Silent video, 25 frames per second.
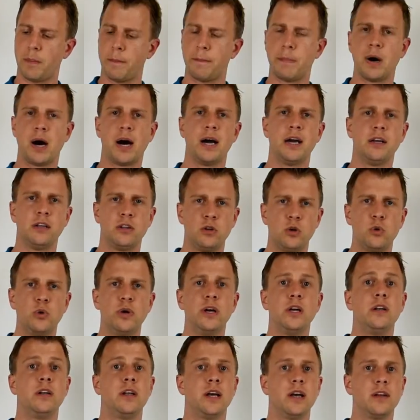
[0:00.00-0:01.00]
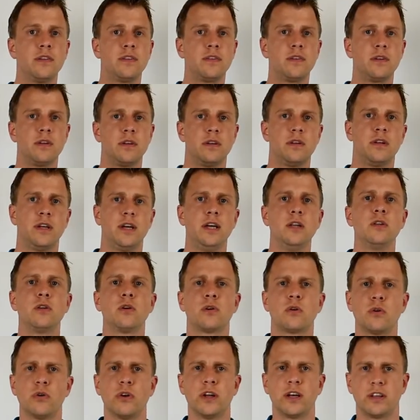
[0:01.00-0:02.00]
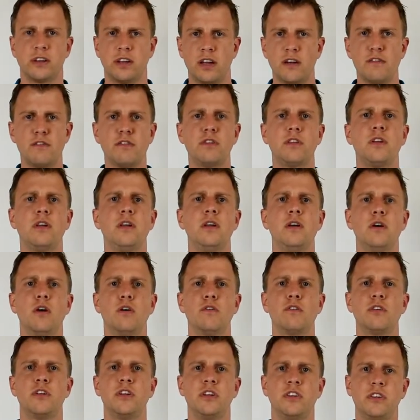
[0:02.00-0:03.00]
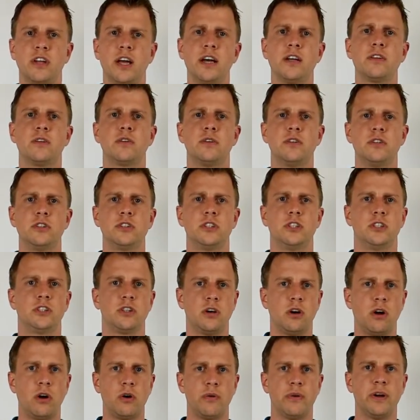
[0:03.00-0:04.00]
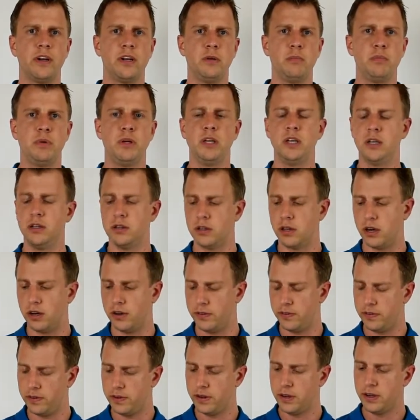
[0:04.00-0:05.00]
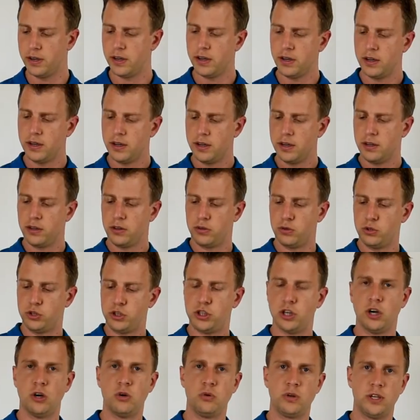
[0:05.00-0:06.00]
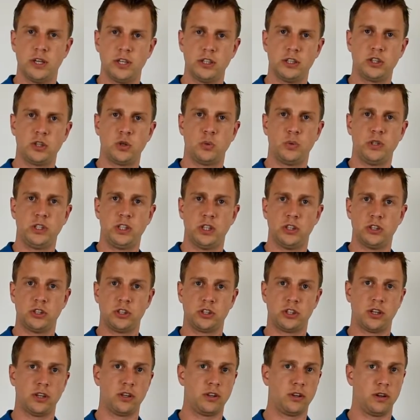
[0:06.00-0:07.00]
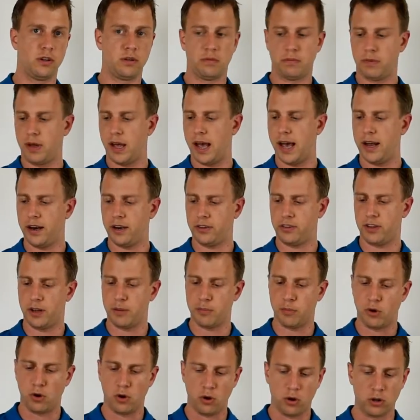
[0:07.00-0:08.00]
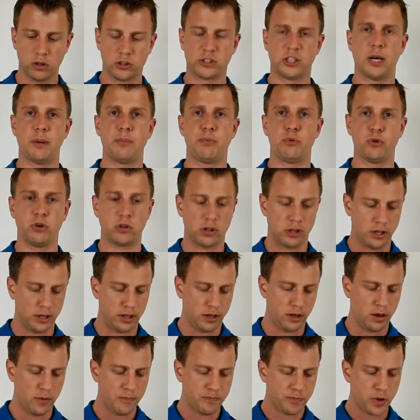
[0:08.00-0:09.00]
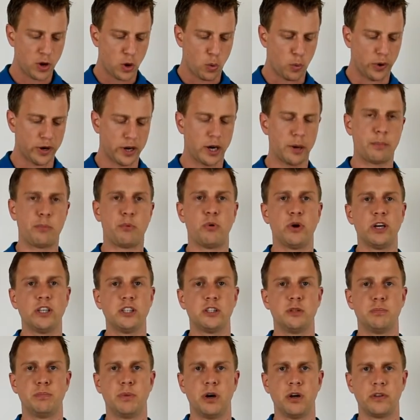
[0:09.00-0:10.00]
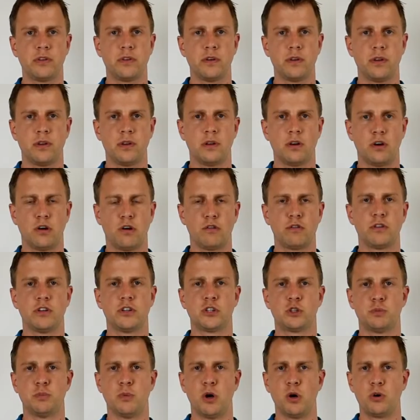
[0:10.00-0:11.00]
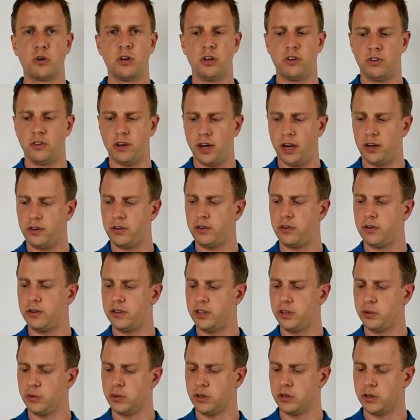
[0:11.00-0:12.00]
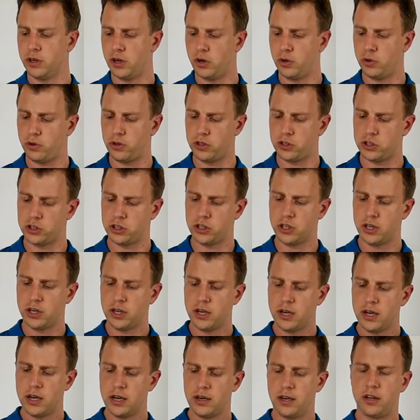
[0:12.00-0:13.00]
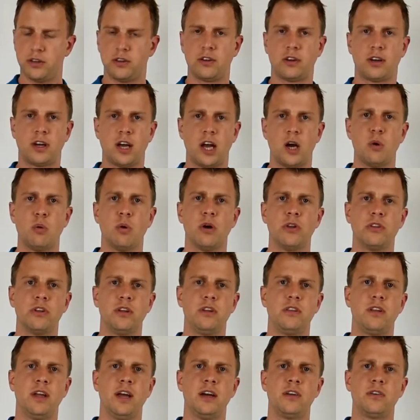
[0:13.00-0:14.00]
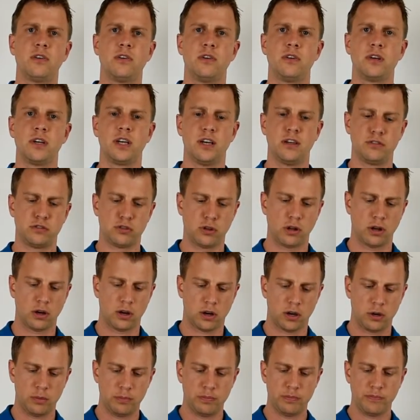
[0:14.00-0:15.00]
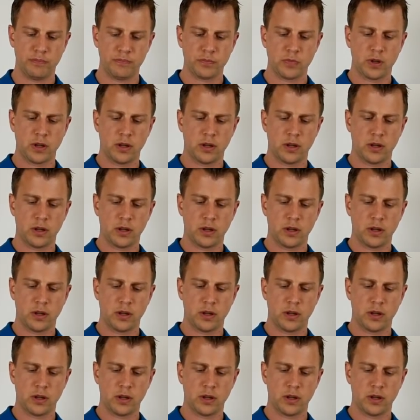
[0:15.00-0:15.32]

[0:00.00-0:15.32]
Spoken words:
By doing that, the interconnectivity of the detectors is already being done. To show this, we just added them all separately. When I press the button of the smoke detector, you will notice that the K1 detector gives alarm,